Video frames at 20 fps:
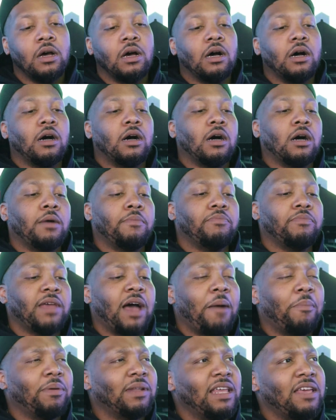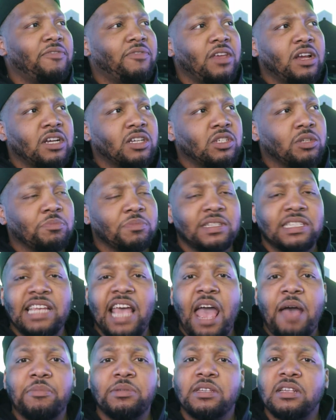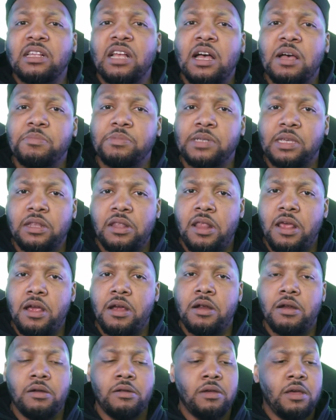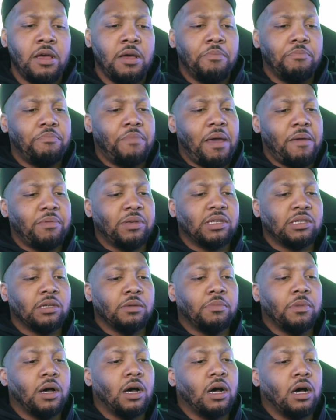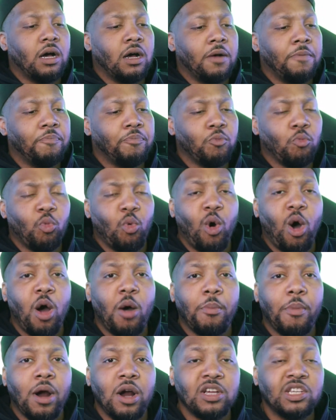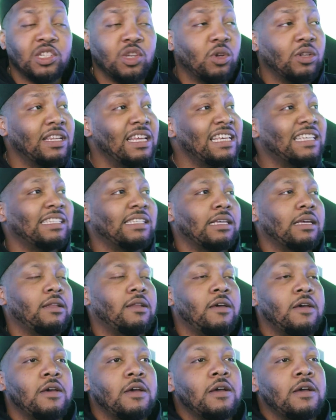I believe there's some Sam's Clubs in there, maybe some Walmart. So listen,